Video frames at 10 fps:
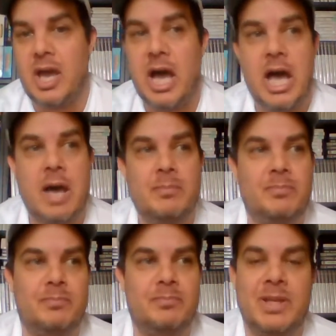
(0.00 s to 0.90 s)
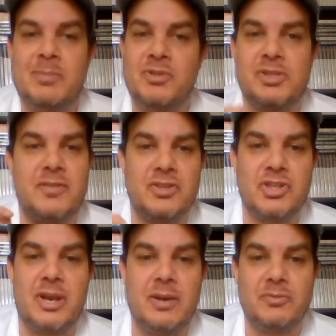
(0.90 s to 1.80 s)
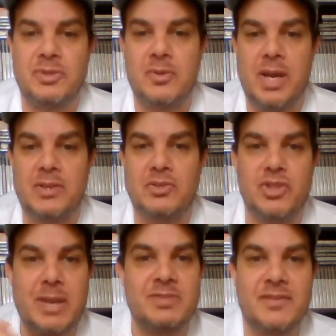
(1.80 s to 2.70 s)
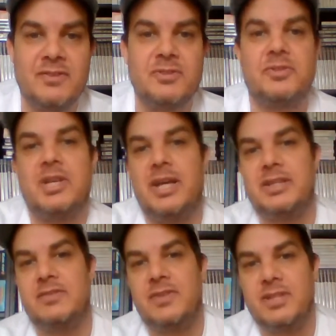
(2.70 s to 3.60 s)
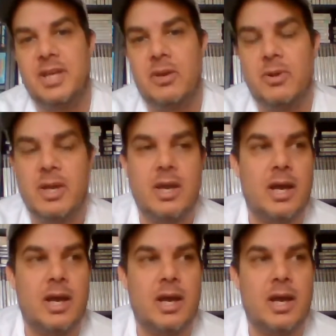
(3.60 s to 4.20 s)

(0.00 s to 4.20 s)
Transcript: Let me just give a shout out to James Evans who started this video.